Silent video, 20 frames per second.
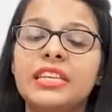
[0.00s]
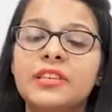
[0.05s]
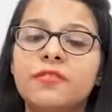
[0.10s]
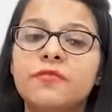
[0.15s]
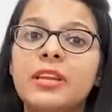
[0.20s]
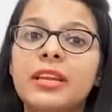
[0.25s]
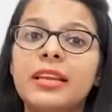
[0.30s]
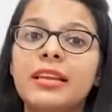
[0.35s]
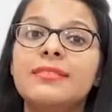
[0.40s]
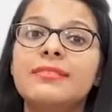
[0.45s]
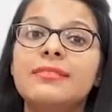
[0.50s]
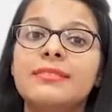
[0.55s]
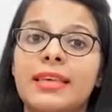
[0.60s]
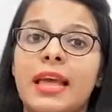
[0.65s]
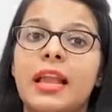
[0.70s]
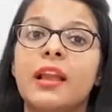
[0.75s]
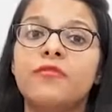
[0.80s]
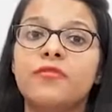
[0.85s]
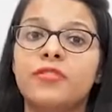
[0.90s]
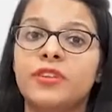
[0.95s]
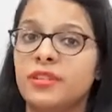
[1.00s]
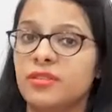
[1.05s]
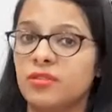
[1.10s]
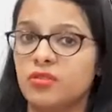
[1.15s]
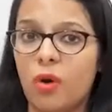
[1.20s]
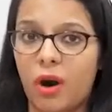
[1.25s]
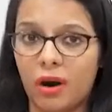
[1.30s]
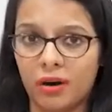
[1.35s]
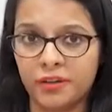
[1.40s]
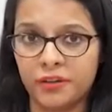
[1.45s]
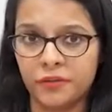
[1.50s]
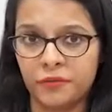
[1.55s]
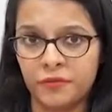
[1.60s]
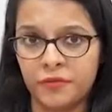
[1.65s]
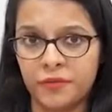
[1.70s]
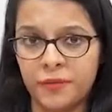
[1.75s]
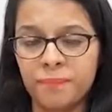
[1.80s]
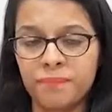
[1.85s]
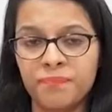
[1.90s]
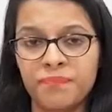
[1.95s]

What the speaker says: evil is self-destructive.